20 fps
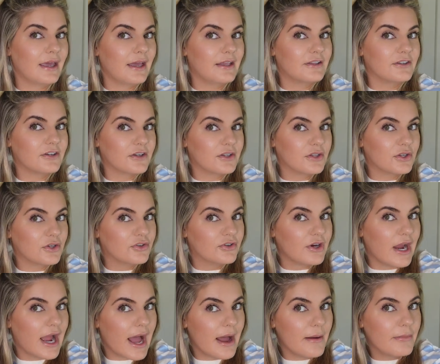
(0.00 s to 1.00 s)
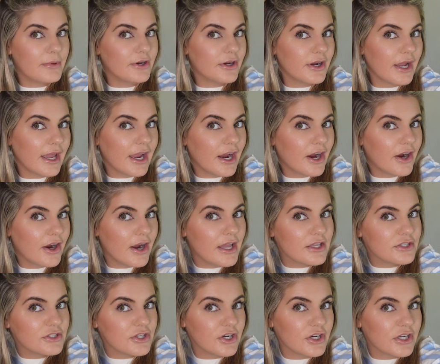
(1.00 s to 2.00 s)
and you're gonna grab your hair
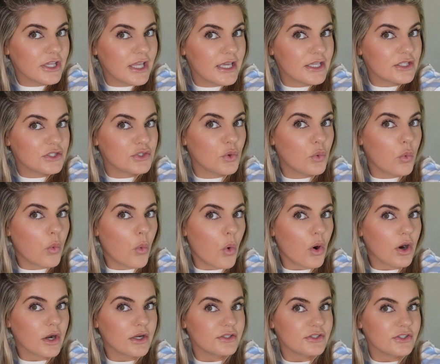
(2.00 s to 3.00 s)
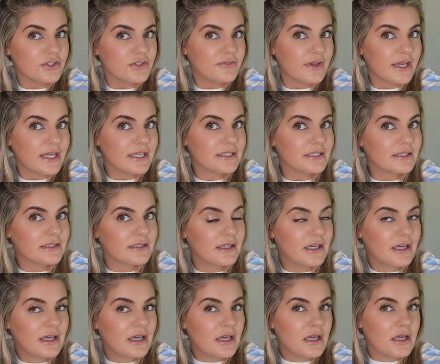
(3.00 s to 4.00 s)
and turn it towards your face.
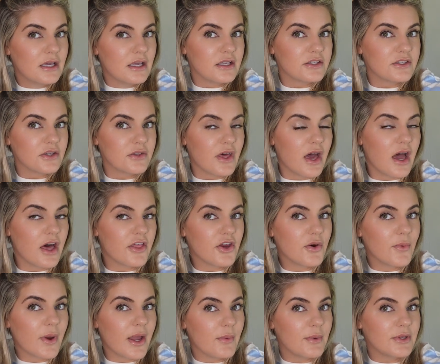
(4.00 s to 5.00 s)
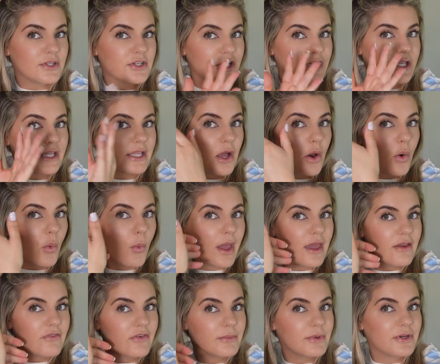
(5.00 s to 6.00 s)
So the other way we turned it
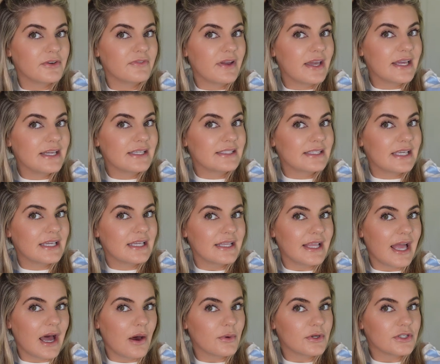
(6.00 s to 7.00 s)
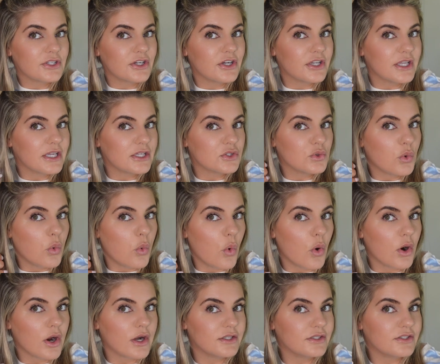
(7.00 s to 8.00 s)
away from your face, now we're turning
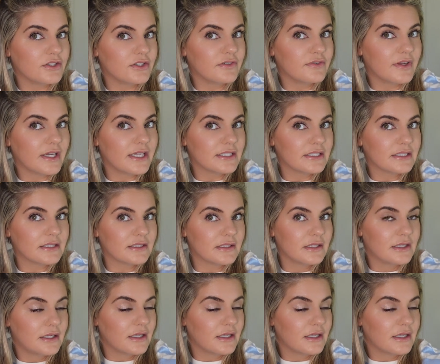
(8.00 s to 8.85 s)
towards your face.